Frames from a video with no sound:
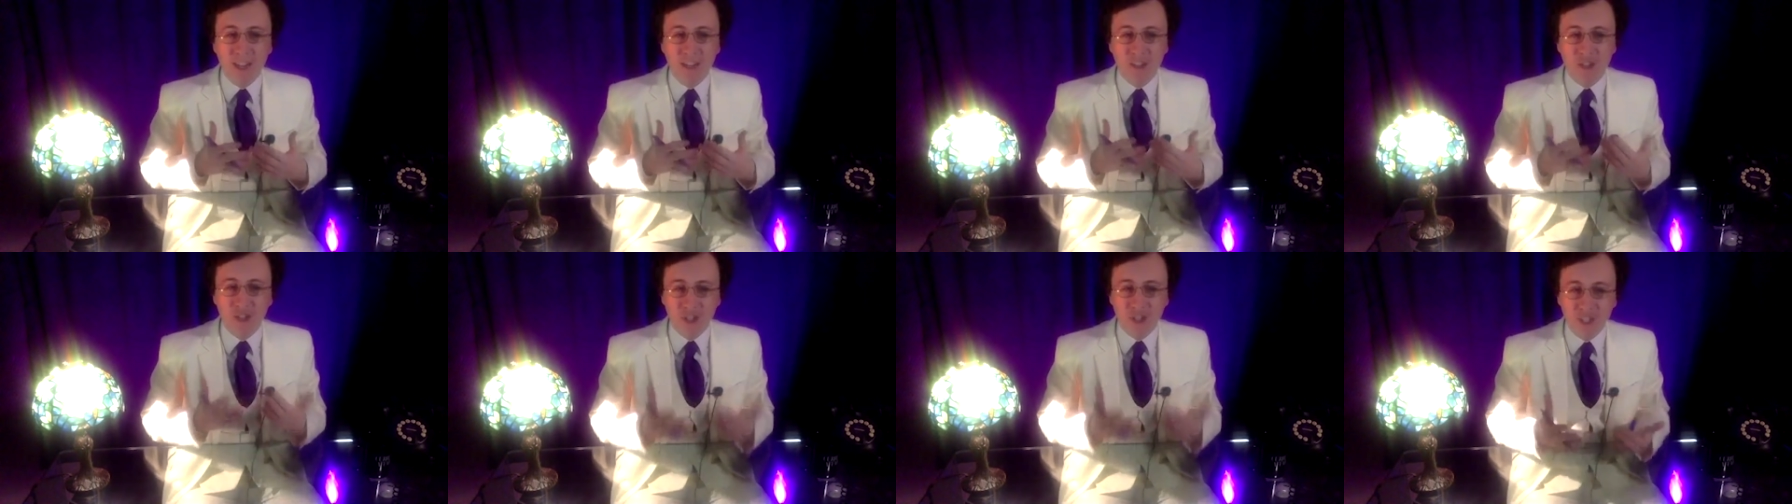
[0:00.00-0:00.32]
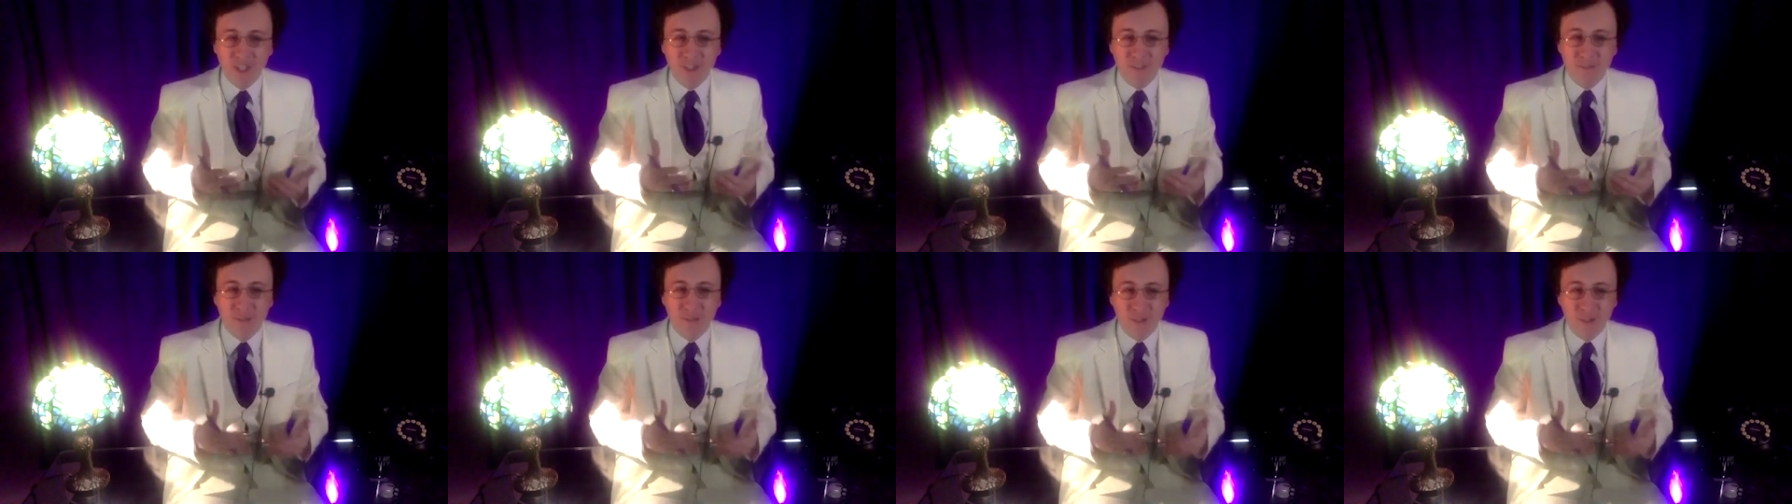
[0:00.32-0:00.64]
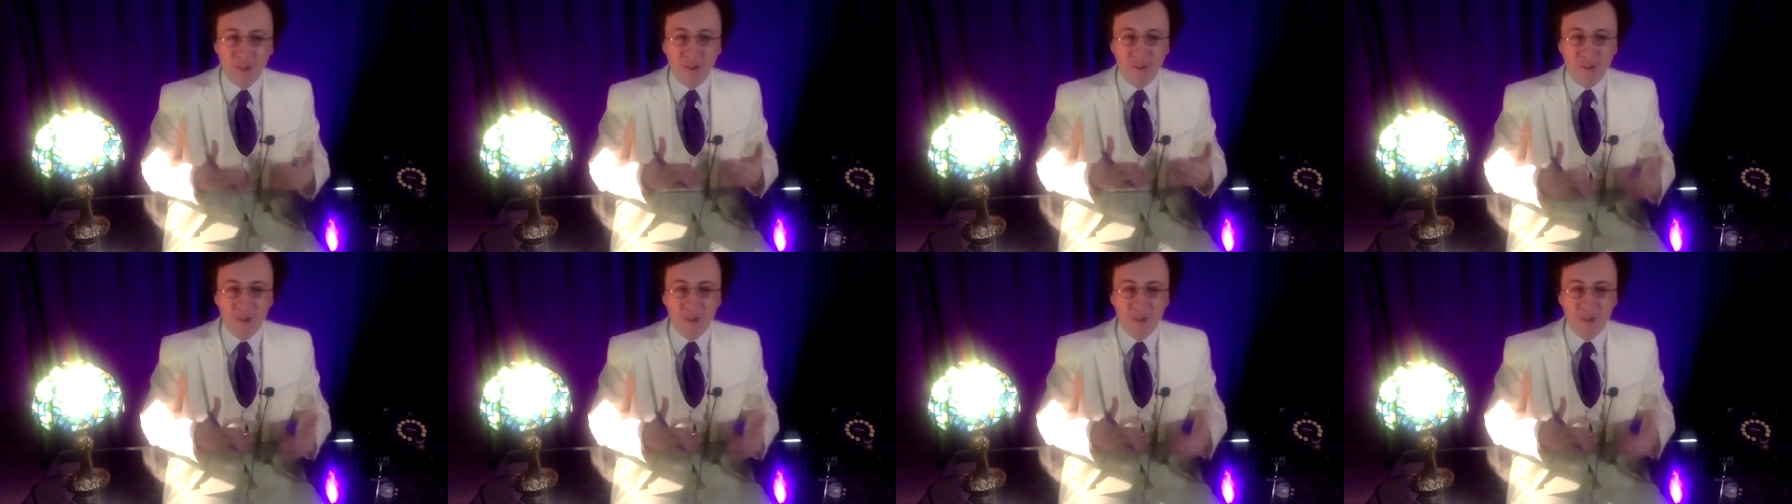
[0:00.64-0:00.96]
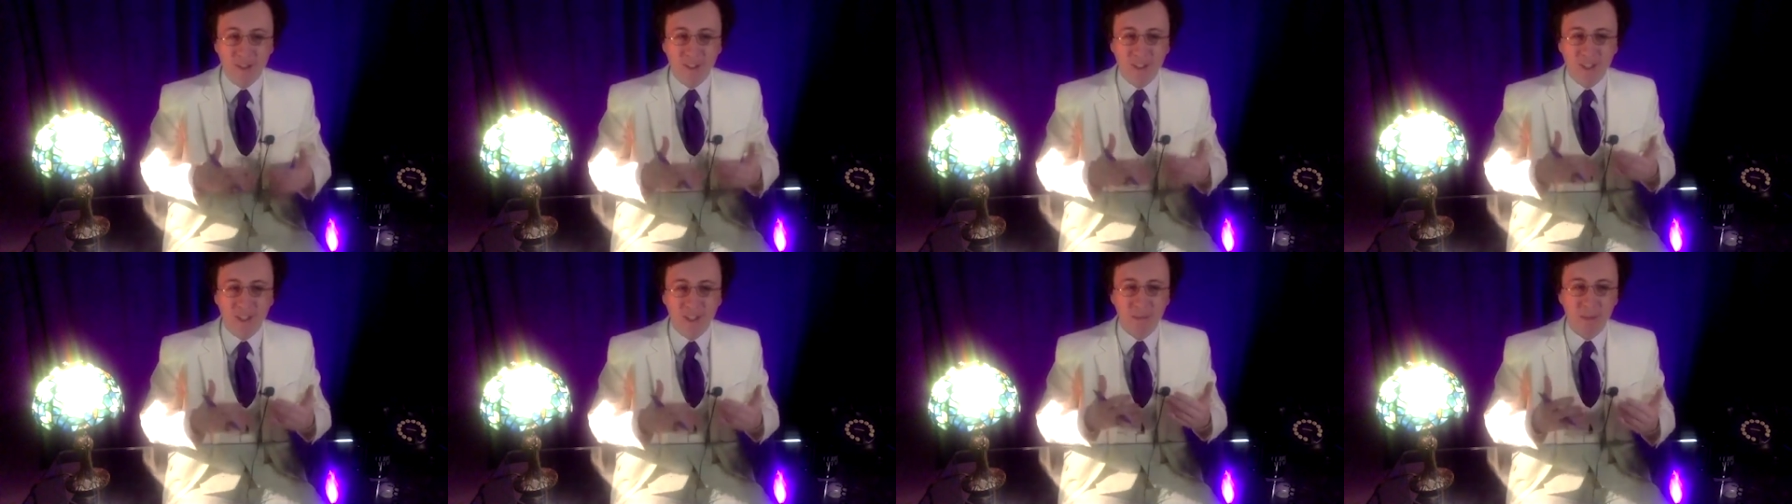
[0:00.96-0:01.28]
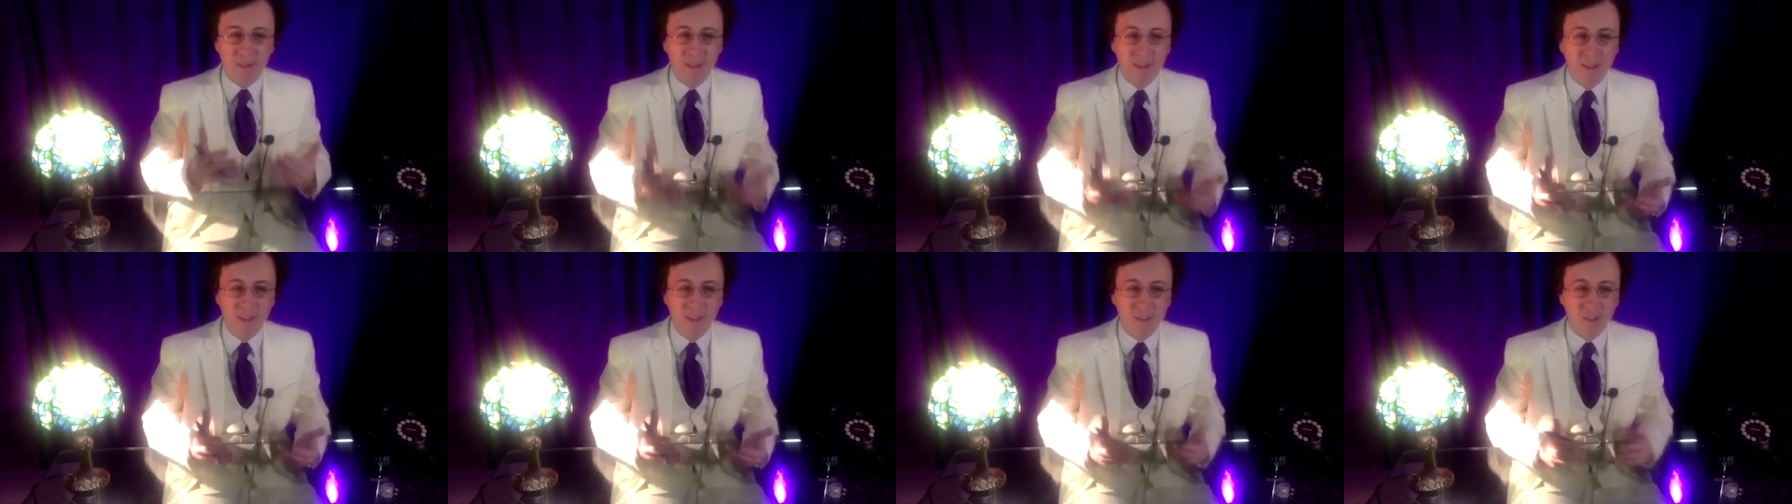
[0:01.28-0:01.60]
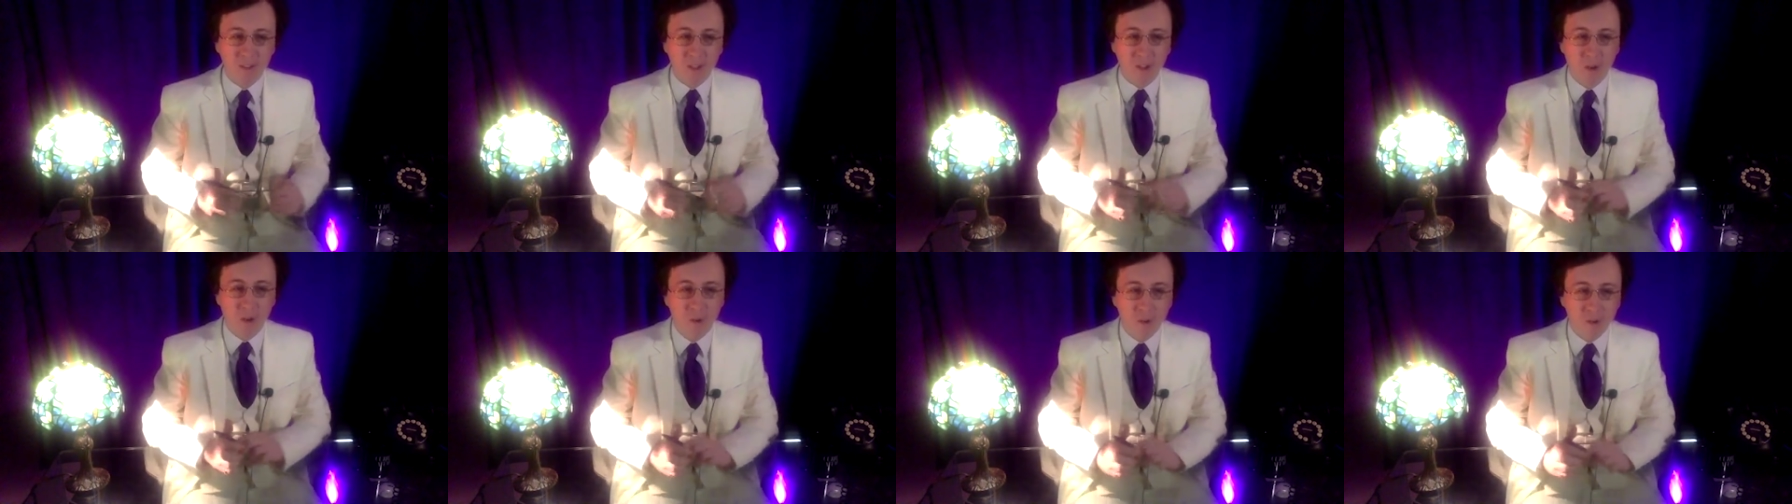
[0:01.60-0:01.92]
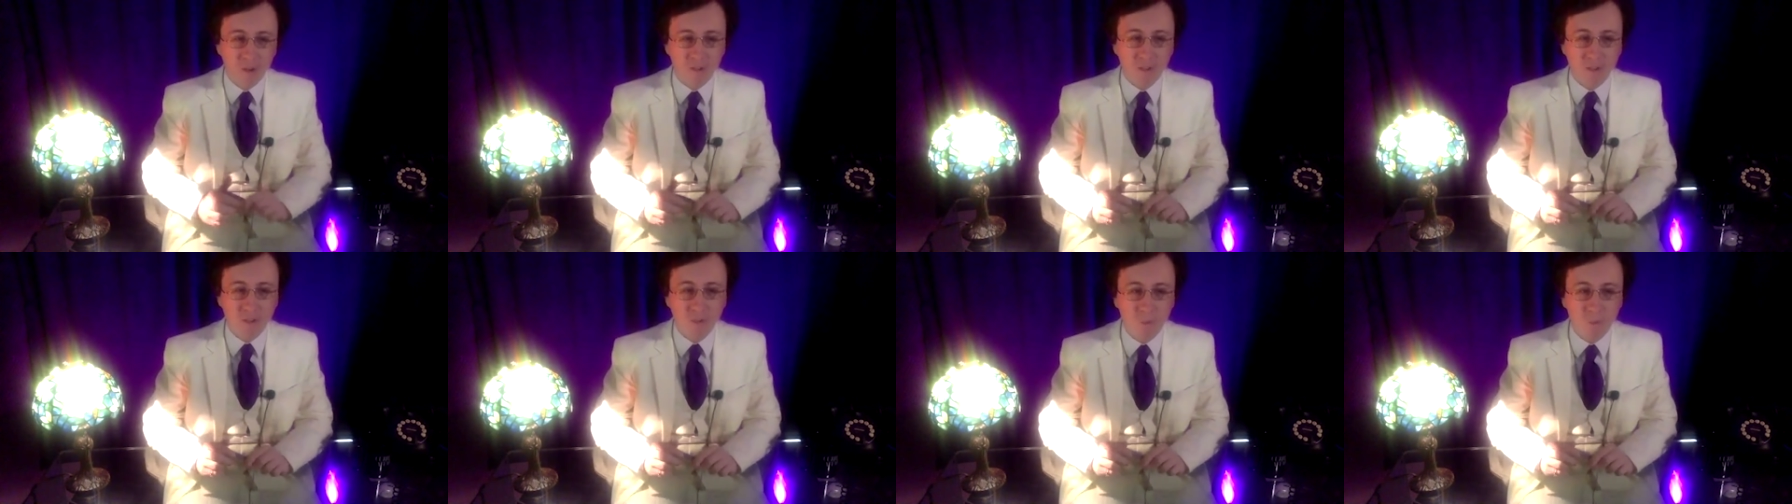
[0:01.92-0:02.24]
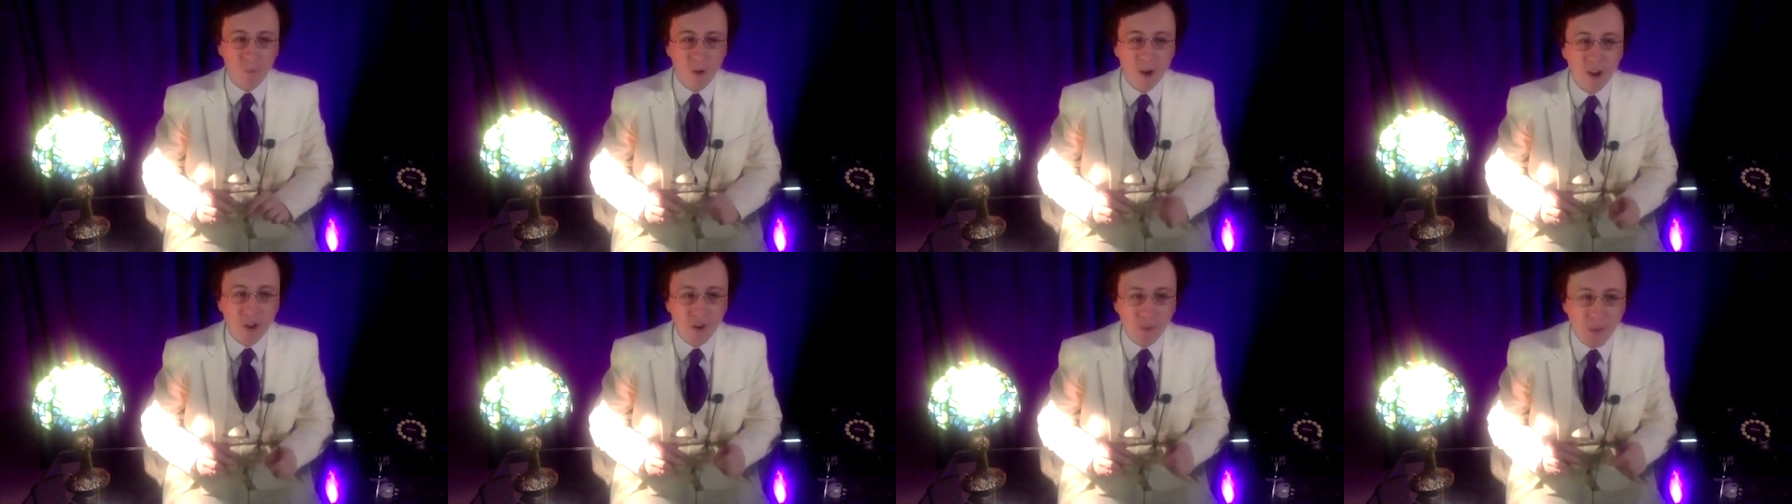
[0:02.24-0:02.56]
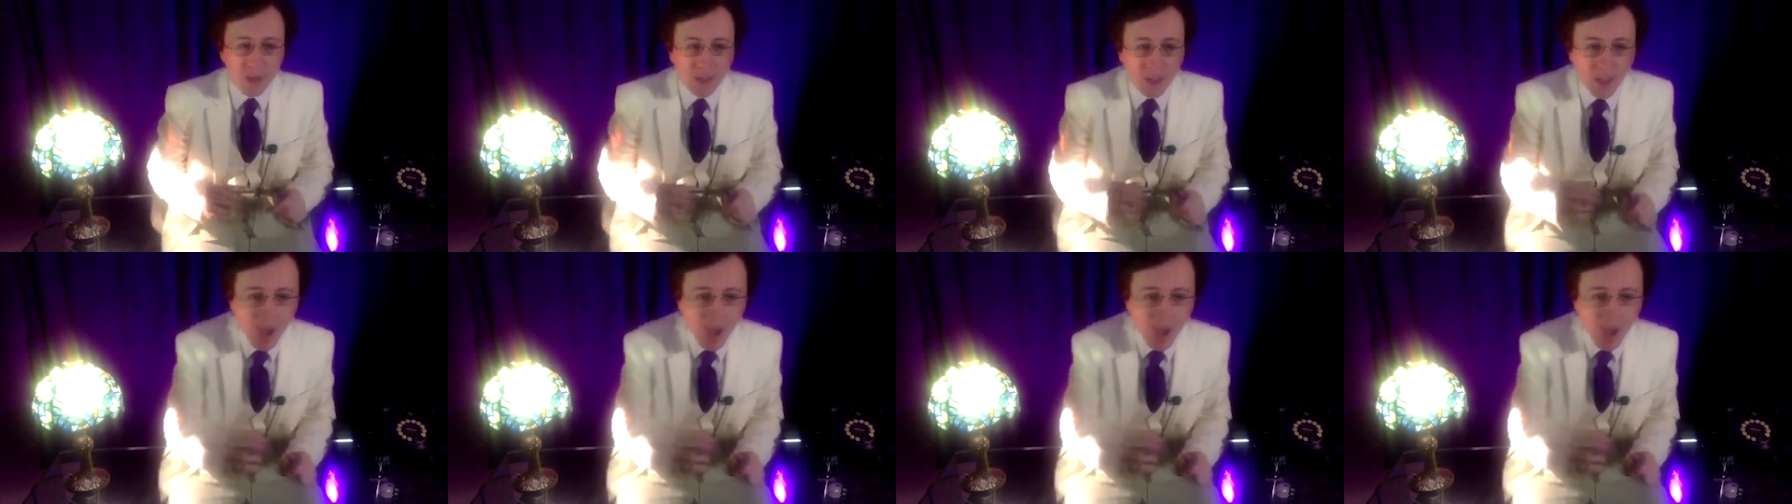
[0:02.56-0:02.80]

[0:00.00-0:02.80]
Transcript: achieve socialist political goals? Where do we